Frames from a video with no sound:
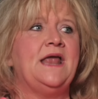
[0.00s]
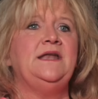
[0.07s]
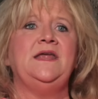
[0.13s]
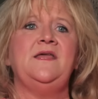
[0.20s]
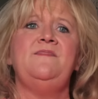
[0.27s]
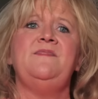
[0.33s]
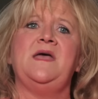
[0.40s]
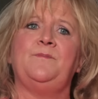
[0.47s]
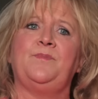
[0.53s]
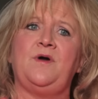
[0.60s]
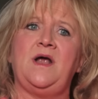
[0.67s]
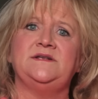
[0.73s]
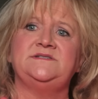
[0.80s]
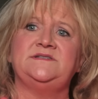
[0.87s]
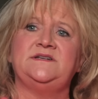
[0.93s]
And in that
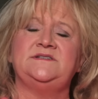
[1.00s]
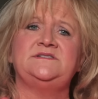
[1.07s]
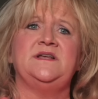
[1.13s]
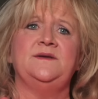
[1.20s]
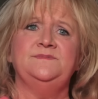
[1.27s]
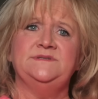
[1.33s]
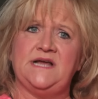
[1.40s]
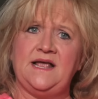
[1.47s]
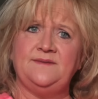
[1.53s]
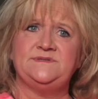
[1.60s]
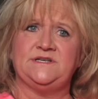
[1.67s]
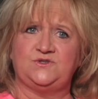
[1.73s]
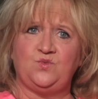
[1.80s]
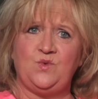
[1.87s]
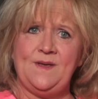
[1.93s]
process,
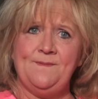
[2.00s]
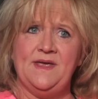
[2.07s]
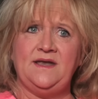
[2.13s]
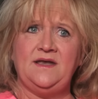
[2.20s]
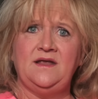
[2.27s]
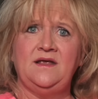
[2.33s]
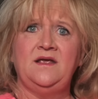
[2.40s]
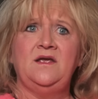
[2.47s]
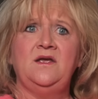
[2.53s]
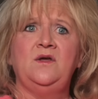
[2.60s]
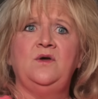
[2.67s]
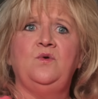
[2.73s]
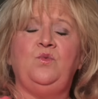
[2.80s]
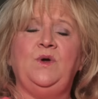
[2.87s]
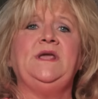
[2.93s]
sometimes as women,
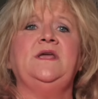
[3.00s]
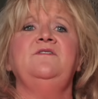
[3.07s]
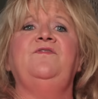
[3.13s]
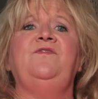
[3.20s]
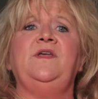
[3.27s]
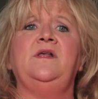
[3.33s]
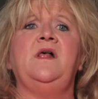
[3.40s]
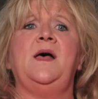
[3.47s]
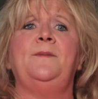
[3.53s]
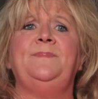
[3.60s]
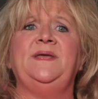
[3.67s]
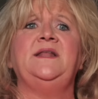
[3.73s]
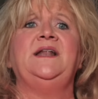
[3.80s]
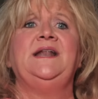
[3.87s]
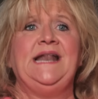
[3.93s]
we can feel a
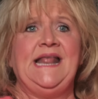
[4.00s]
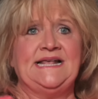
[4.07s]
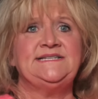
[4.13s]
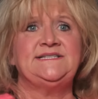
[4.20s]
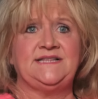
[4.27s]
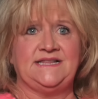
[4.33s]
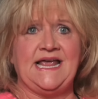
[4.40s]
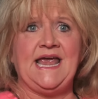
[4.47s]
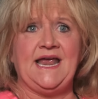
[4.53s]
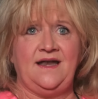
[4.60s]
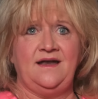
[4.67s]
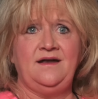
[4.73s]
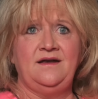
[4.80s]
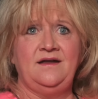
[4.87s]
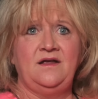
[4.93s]
bit less
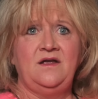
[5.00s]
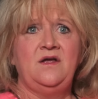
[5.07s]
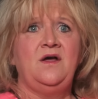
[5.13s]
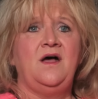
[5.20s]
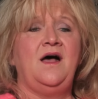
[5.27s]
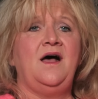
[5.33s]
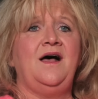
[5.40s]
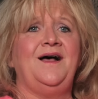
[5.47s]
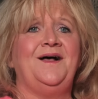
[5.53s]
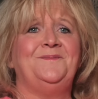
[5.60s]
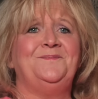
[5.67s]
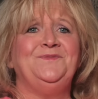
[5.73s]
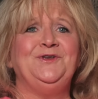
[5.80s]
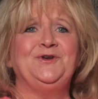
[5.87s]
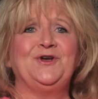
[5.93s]
than.
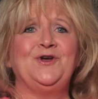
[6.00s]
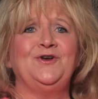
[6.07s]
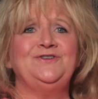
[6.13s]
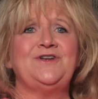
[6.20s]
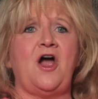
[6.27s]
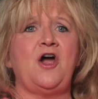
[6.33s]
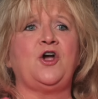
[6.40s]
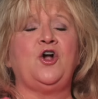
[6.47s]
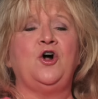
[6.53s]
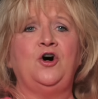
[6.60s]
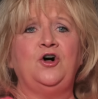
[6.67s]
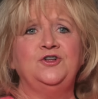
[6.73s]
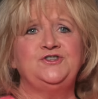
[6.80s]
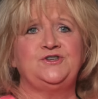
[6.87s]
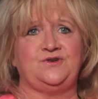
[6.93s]
Um, you, our
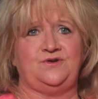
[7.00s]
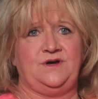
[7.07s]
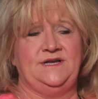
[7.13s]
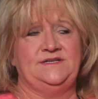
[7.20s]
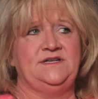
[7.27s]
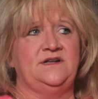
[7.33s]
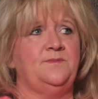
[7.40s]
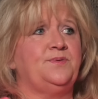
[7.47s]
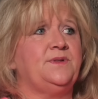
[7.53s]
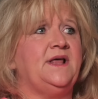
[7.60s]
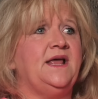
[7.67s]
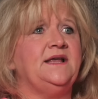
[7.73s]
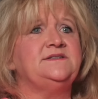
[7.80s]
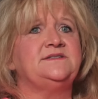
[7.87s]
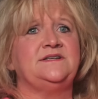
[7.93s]
culture is in a
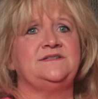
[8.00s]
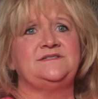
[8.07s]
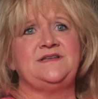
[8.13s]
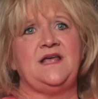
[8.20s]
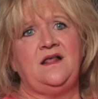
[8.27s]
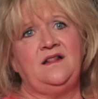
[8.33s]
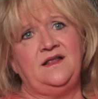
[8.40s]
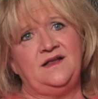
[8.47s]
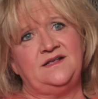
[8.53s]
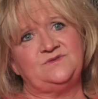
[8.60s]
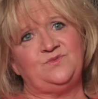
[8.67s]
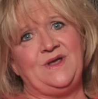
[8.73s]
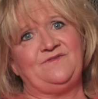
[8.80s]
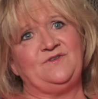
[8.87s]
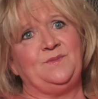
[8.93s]
place that's telling
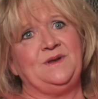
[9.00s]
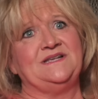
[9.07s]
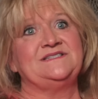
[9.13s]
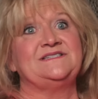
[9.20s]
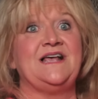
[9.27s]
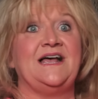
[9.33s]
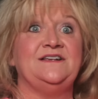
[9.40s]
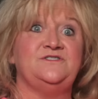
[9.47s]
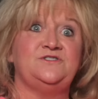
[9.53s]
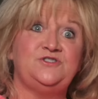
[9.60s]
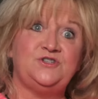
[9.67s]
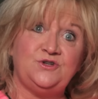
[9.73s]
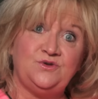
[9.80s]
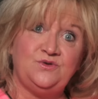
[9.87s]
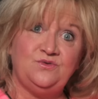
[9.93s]
us we have to be a size
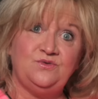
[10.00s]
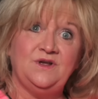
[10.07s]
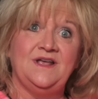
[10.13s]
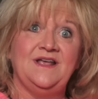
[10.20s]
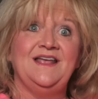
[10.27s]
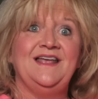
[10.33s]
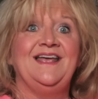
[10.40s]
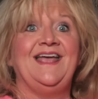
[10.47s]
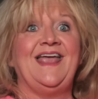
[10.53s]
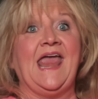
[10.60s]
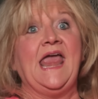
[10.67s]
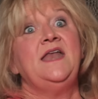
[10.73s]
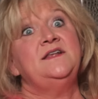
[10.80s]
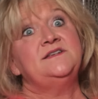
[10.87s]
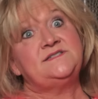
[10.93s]
two
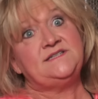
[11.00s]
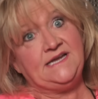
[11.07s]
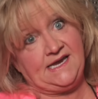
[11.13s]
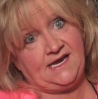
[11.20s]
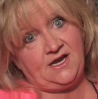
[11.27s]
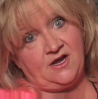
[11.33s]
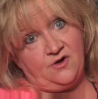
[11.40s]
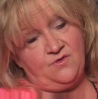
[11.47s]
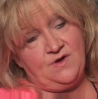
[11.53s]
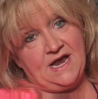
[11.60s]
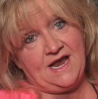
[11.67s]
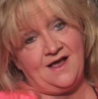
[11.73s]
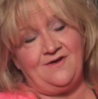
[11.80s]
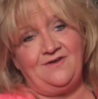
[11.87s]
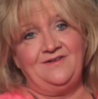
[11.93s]
and a C E O
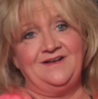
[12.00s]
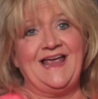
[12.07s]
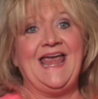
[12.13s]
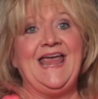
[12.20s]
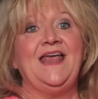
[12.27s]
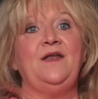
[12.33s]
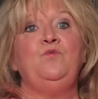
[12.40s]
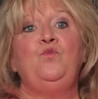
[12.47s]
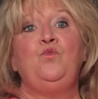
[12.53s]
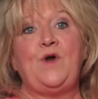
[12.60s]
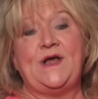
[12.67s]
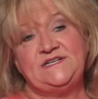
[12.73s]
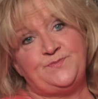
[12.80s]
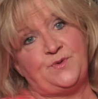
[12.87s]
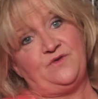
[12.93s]
now and
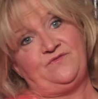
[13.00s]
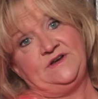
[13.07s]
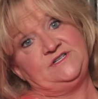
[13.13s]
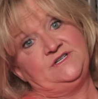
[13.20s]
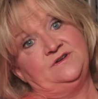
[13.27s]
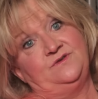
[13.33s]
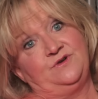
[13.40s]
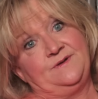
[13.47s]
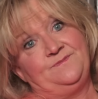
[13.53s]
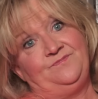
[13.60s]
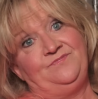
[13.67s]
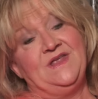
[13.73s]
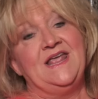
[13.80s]
raise perfect children.